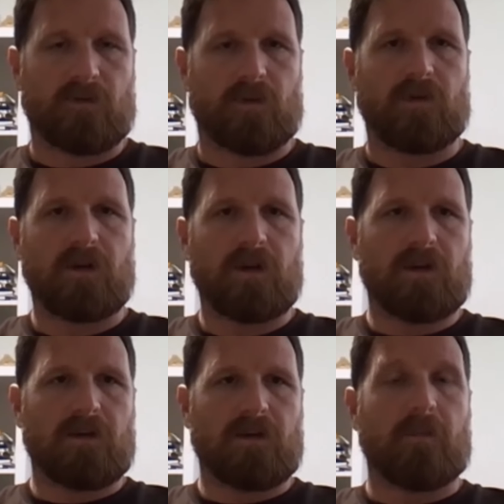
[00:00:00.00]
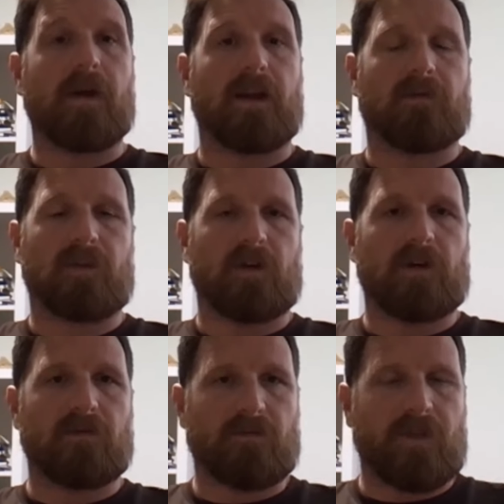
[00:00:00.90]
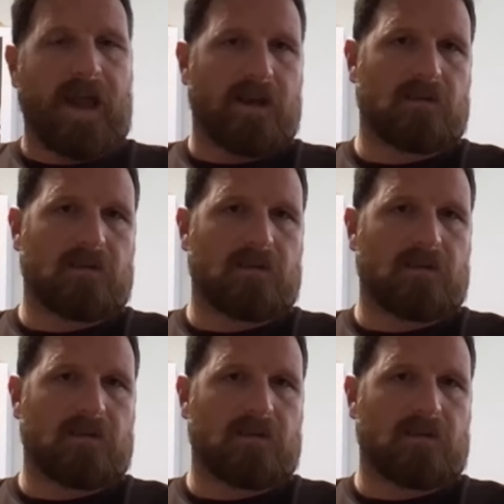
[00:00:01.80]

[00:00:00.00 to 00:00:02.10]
for the benefit of that